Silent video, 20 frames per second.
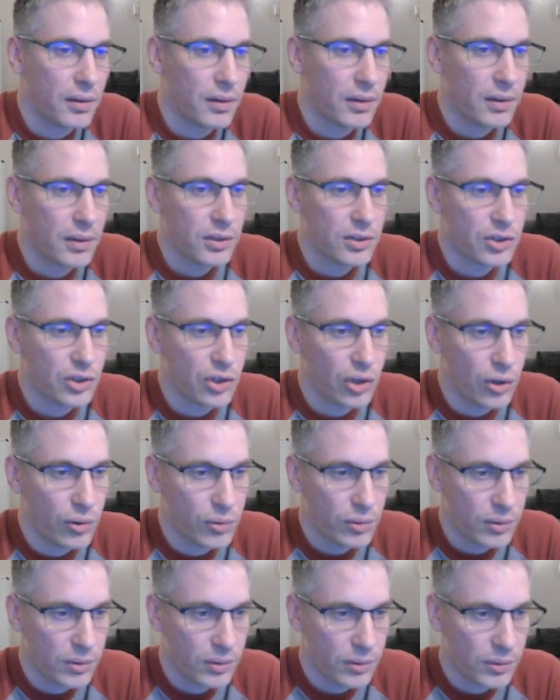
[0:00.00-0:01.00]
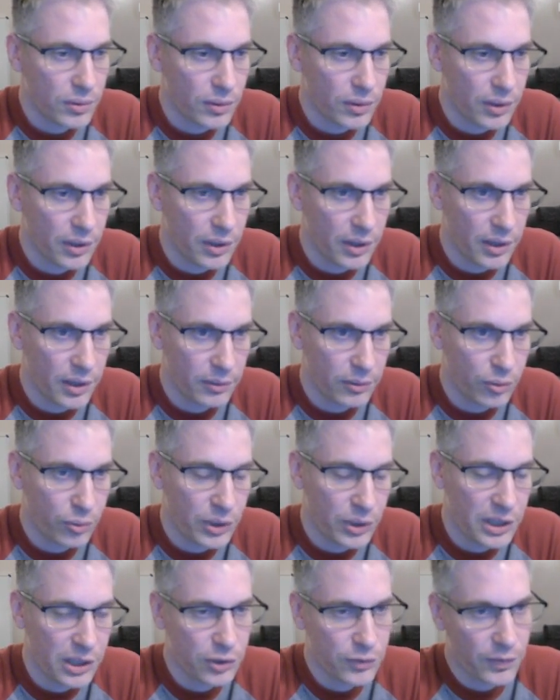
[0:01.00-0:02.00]
So queen
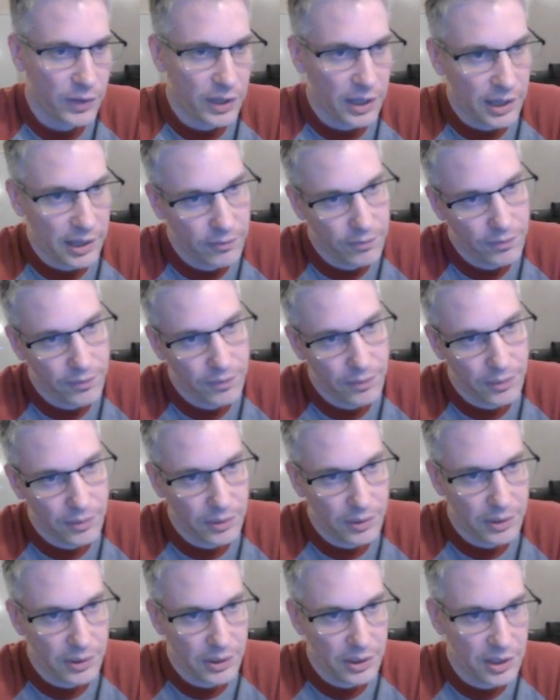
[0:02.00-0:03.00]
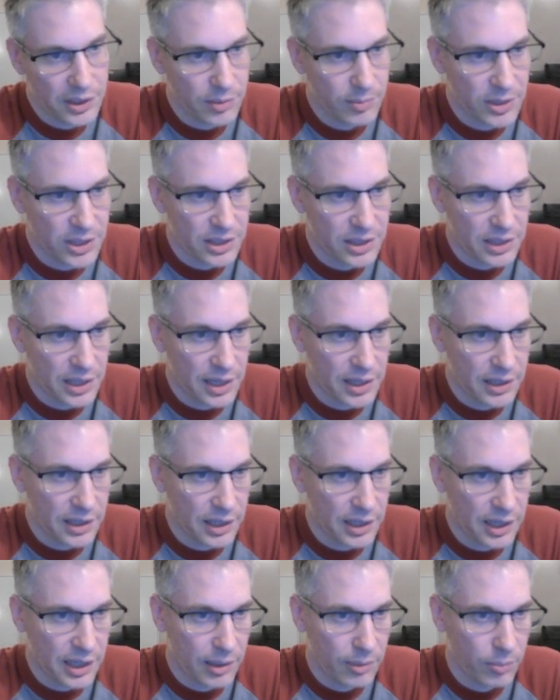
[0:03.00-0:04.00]
h5 is a mistake,
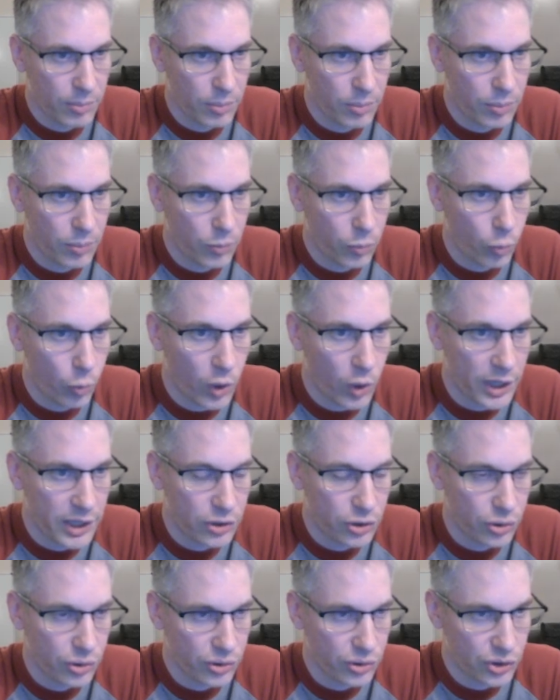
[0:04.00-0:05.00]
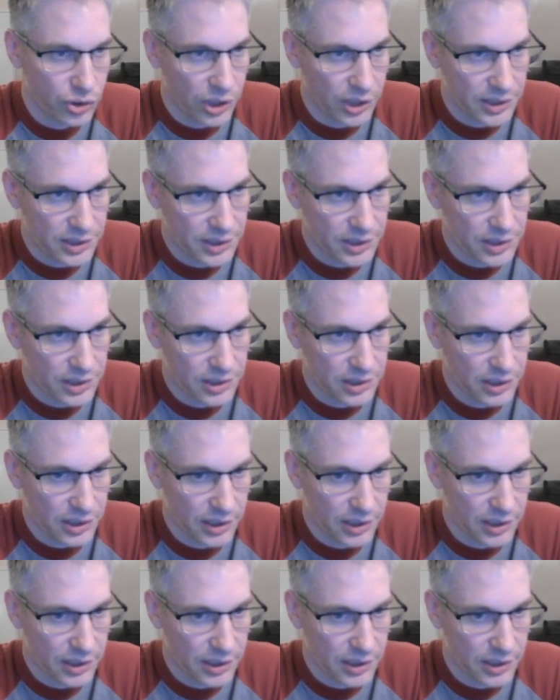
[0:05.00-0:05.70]
and white should just